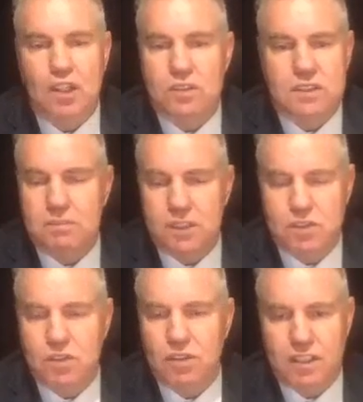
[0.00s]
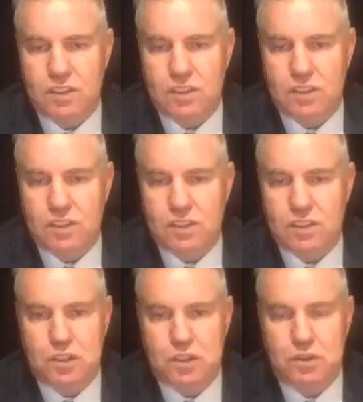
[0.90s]
concept does not exist here in
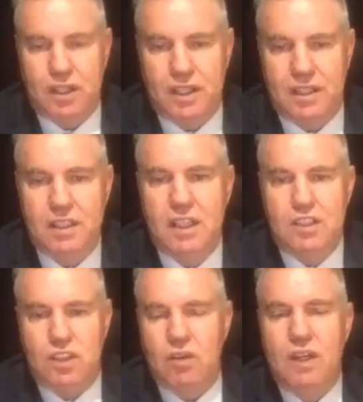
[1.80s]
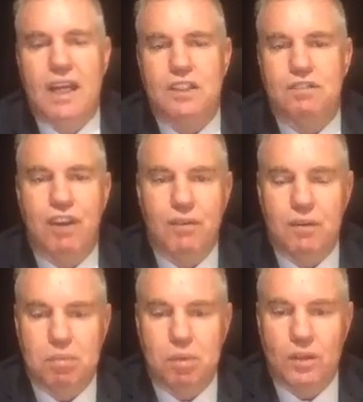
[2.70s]
Australia. So it's
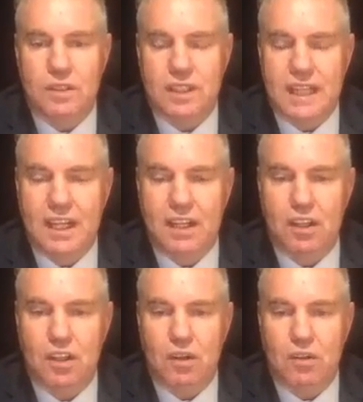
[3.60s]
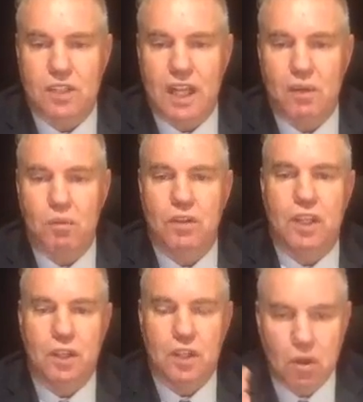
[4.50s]
very important to get into contact with
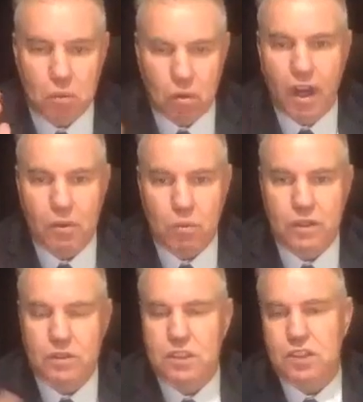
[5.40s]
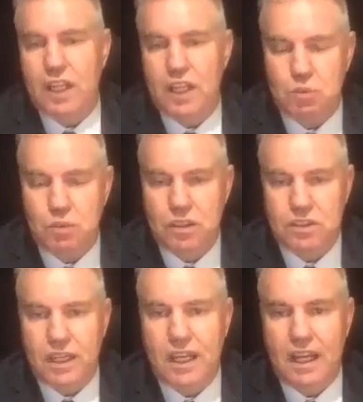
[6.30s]
the right realtor / real
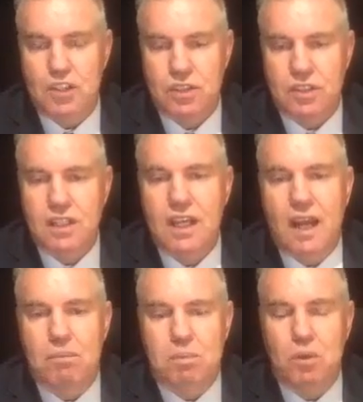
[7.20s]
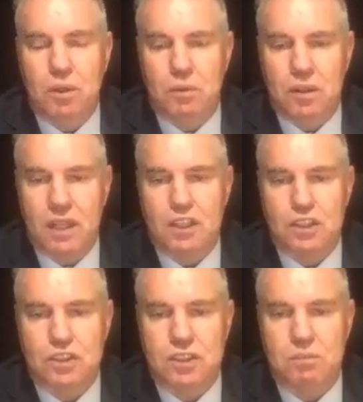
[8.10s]
estate agent and building a
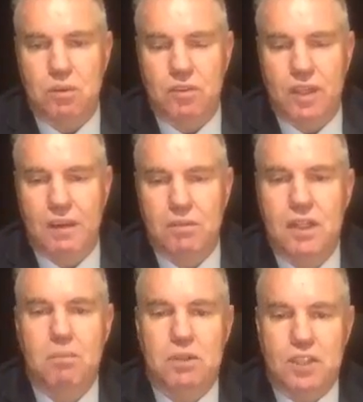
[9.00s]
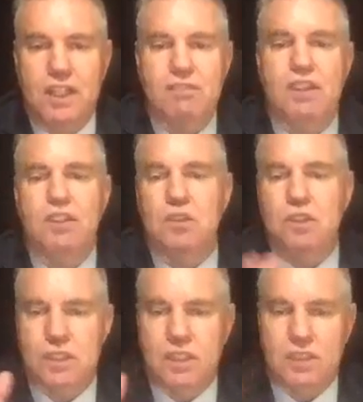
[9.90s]
relationship with them, particularly if they're used
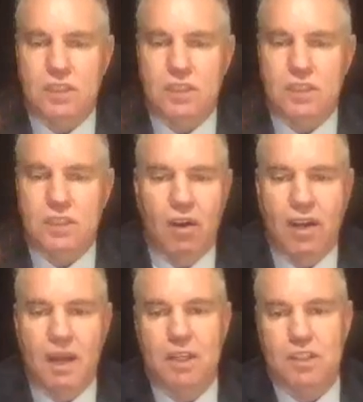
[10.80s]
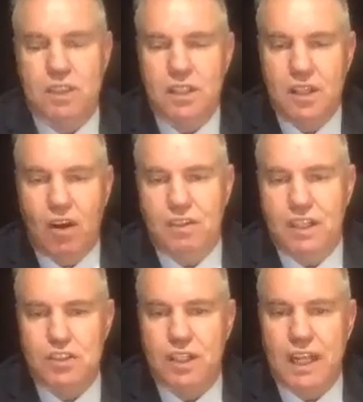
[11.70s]
to dealing with the dynamics of an
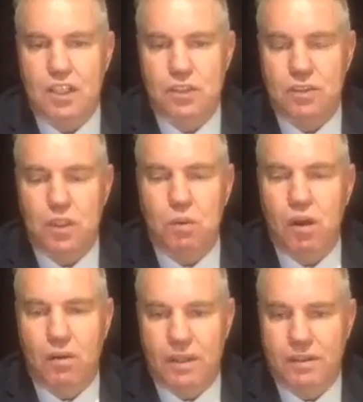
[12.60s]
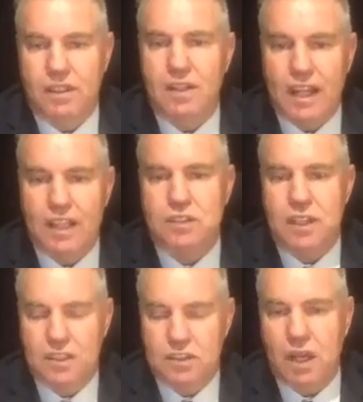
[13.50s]
international inquiry.
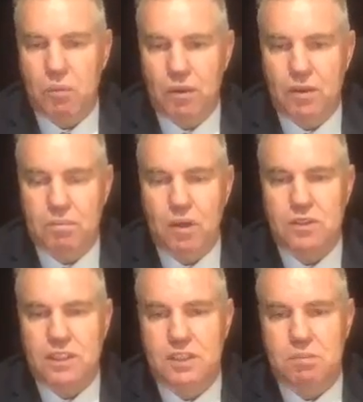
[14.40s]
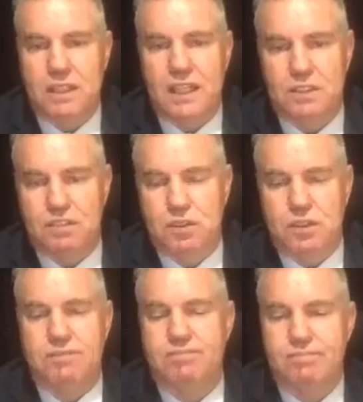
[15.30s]
That's where the process begins first.